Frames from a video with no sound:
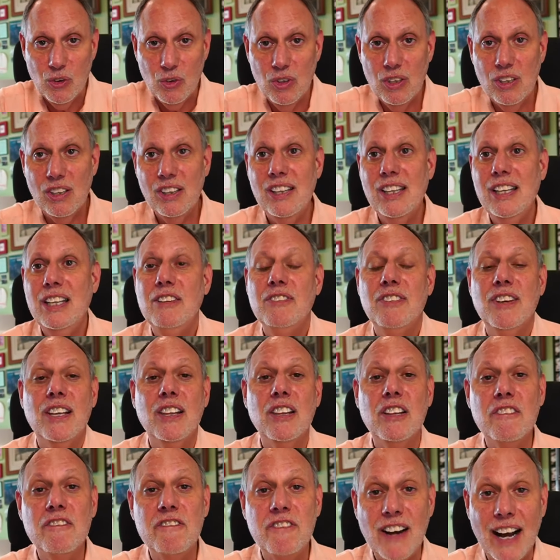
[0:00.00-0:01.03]

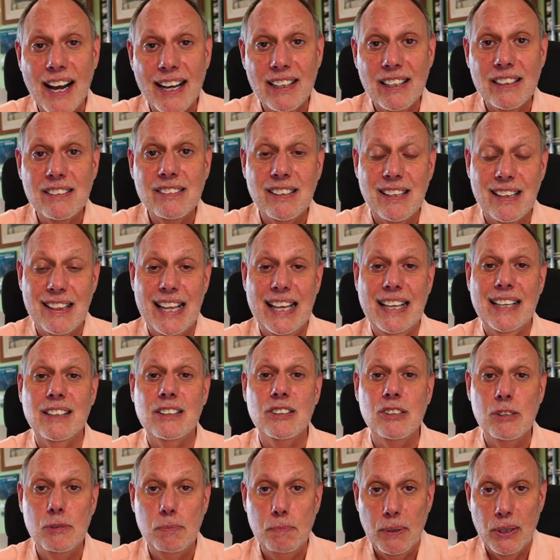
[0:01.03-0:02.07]
relieving the violence that they
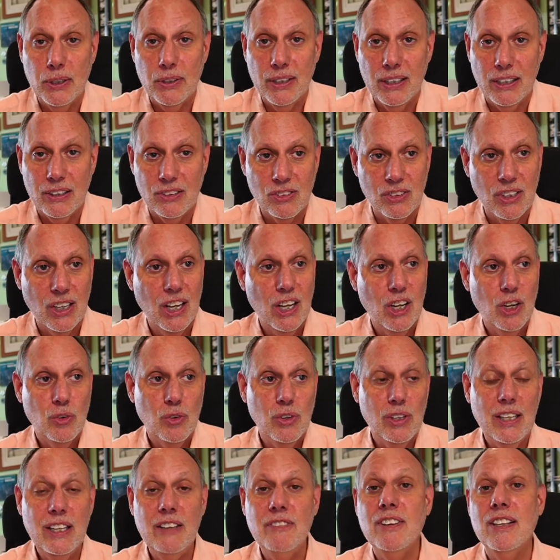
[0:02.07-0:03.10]
experience,
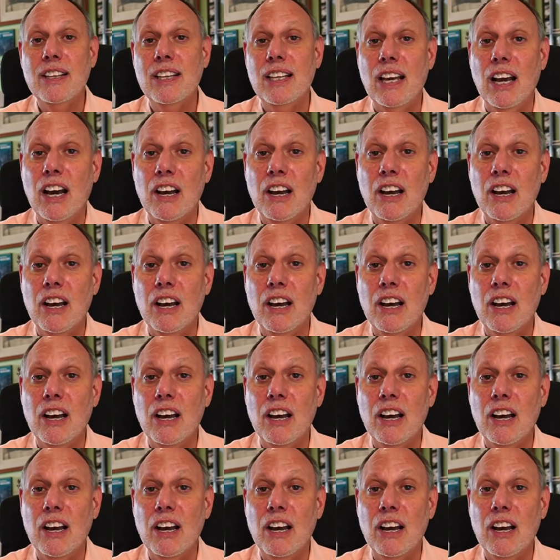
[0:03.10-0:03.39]
relieving